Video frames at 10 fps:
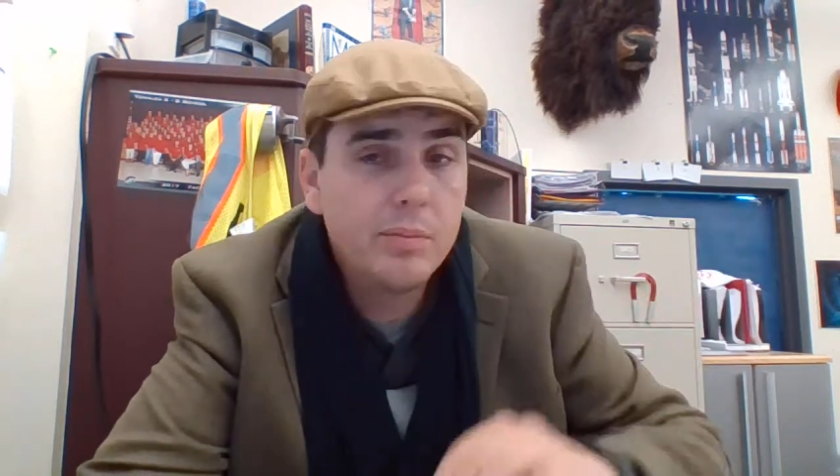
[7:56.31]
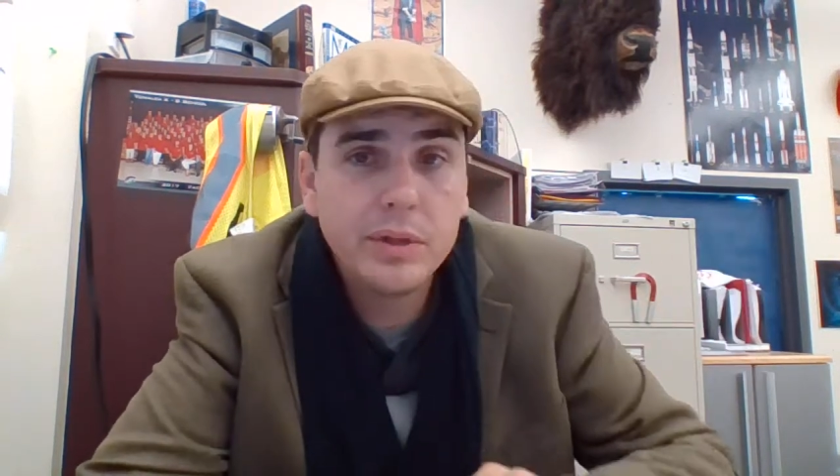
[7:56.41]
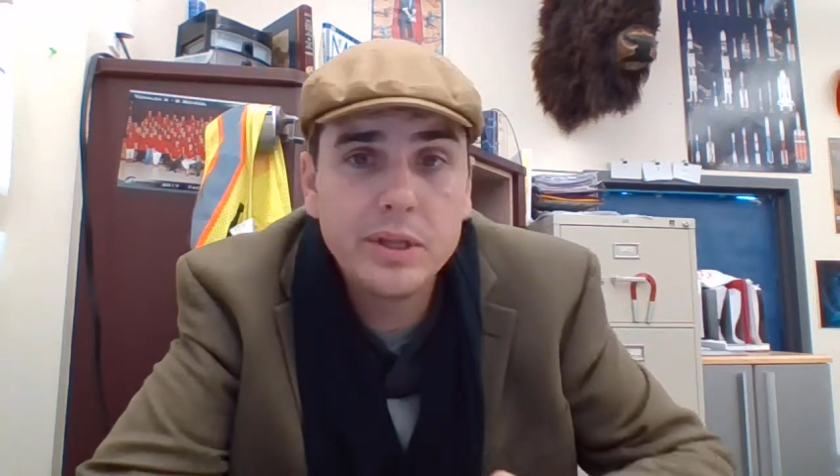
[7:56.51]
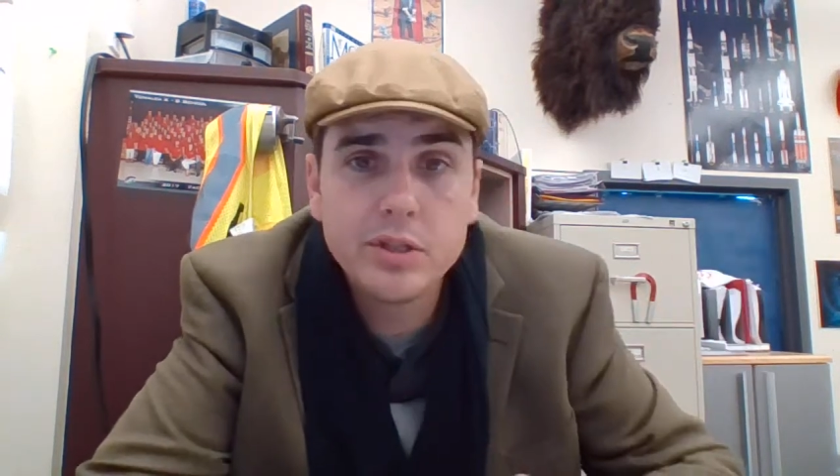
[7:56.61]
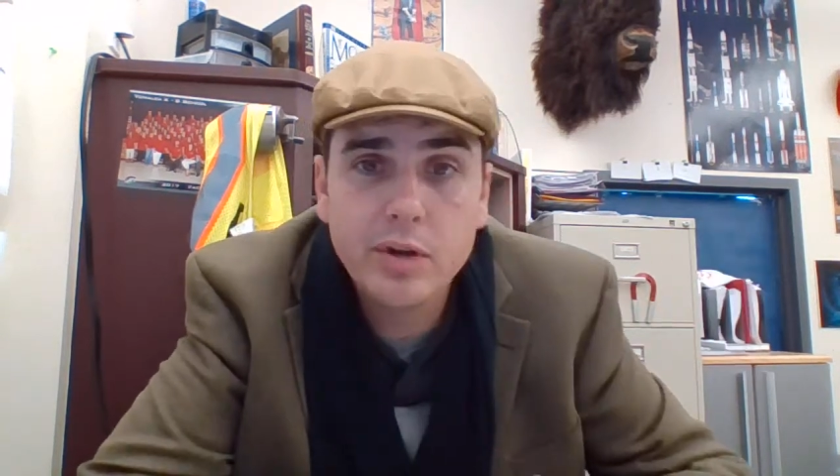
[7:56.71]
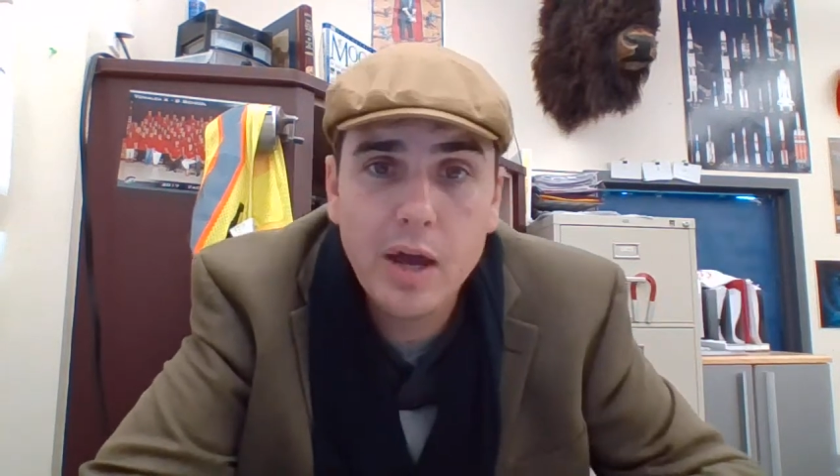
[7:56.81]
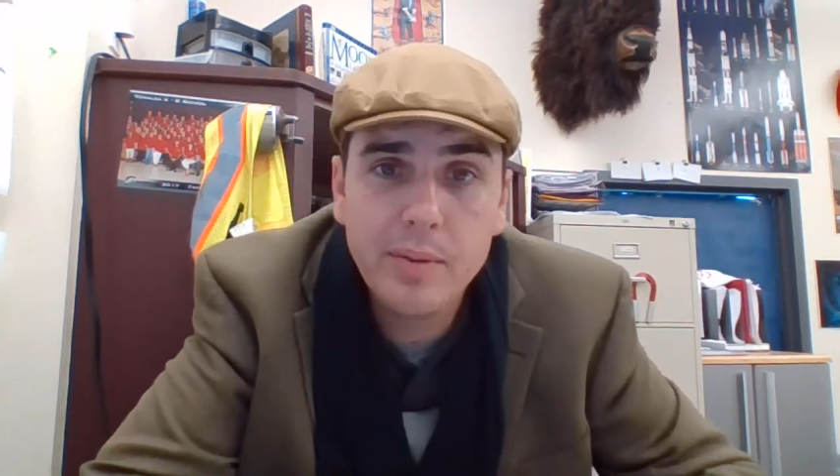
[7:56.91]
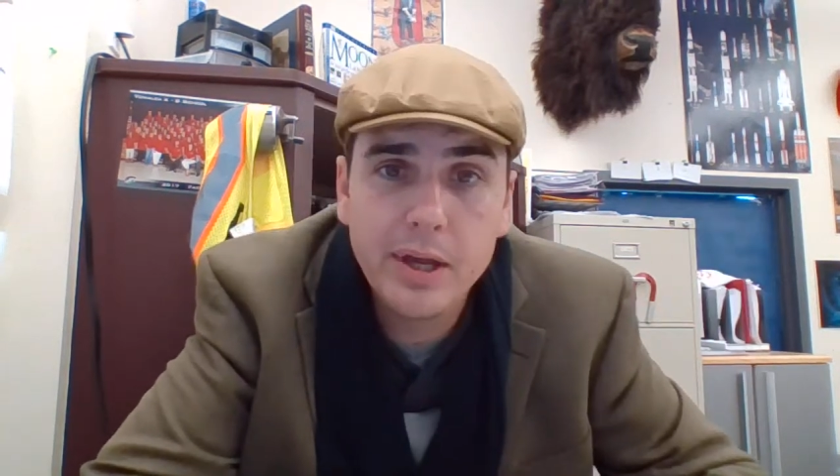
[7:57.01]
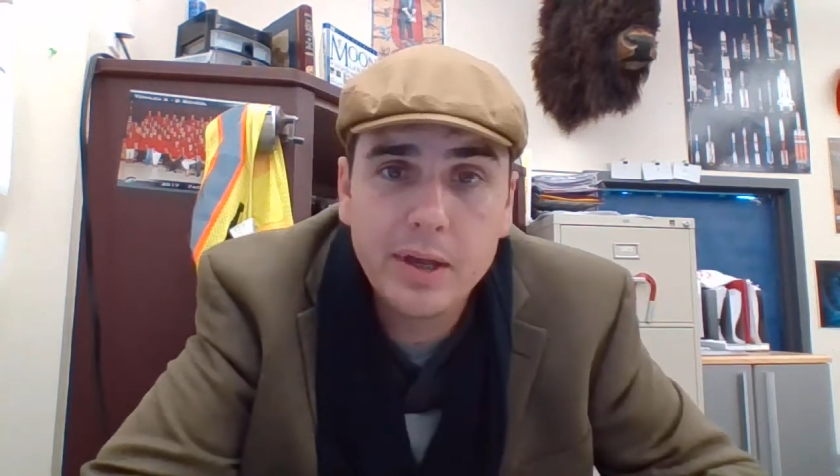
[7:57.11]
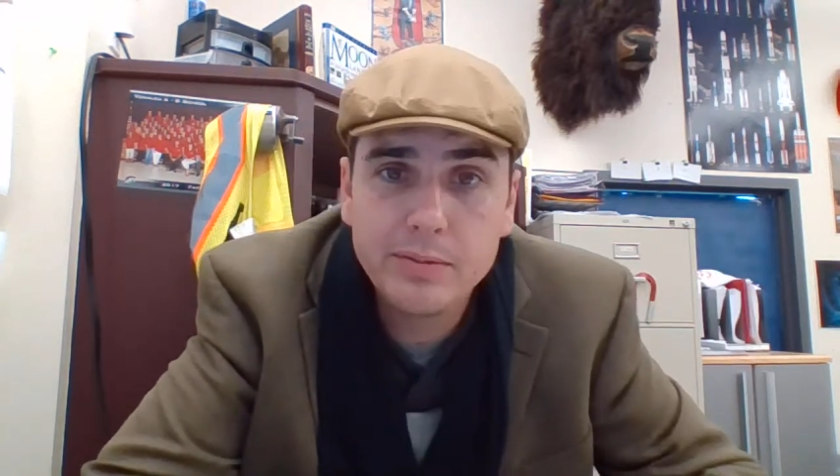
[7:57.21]
Please grab
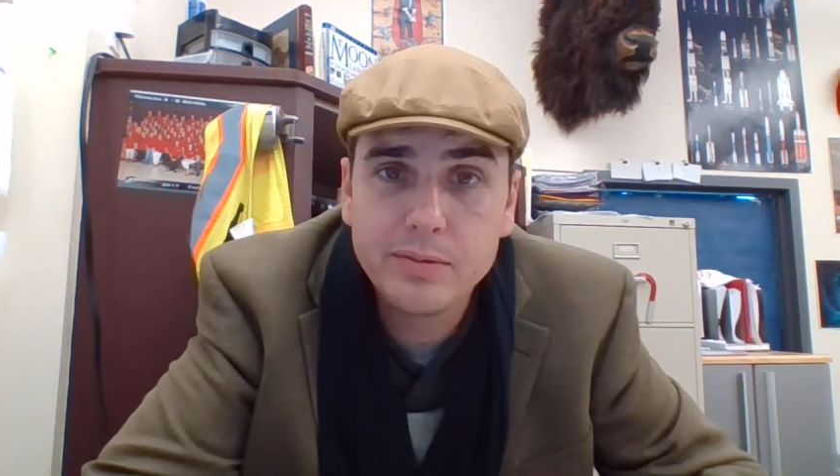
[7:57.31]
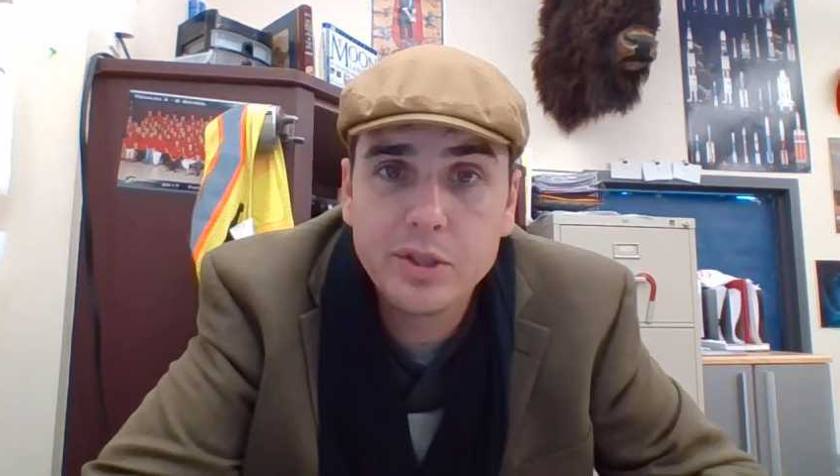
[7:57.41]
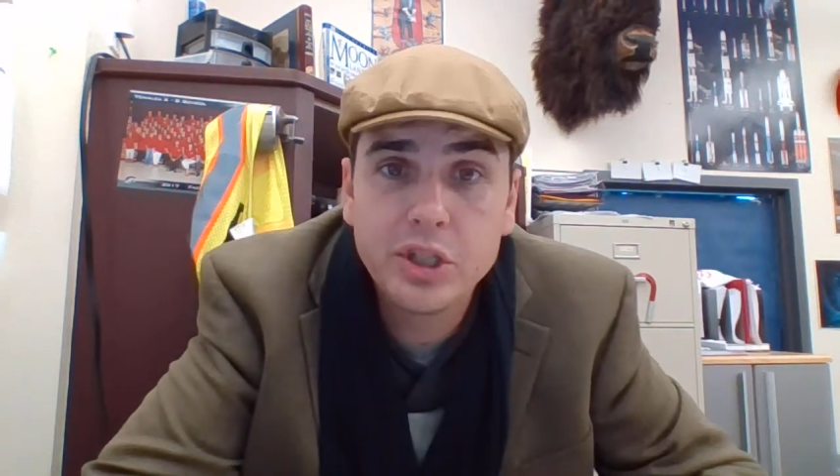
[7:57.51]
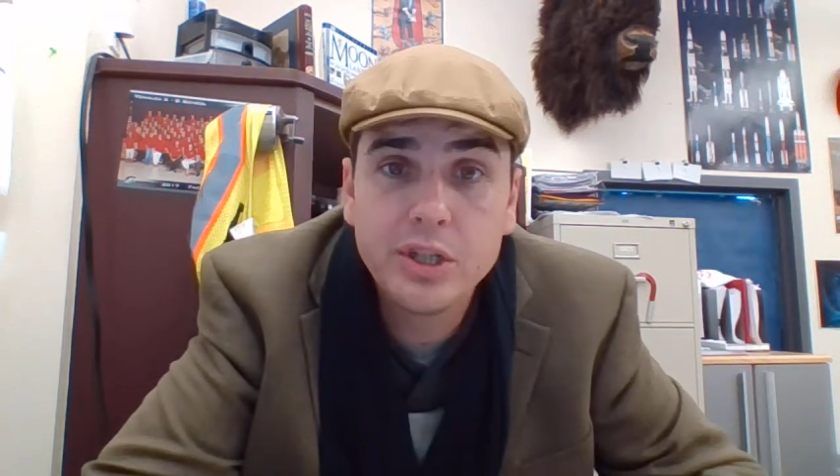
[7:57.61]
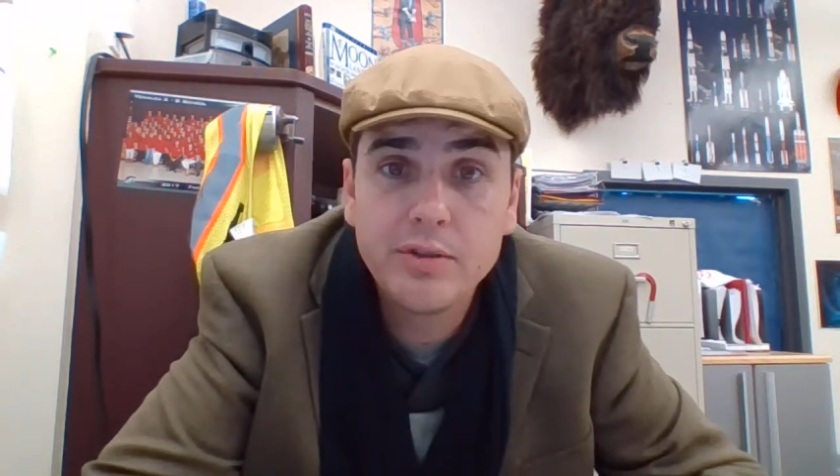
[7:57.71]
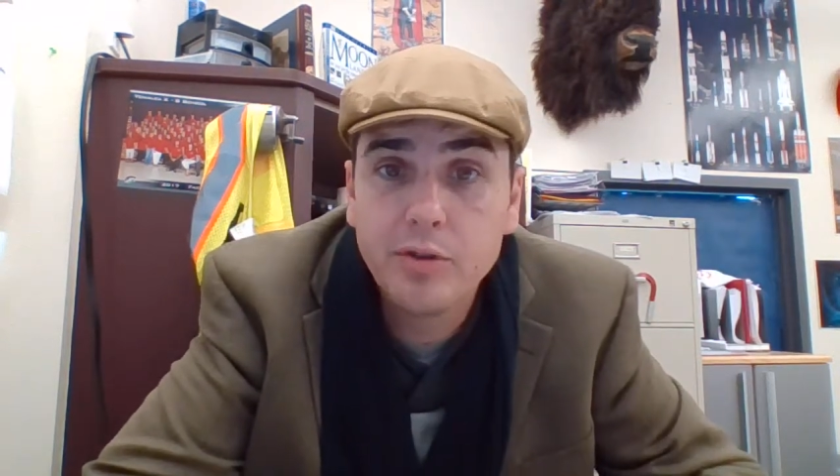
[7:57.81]
a sheet of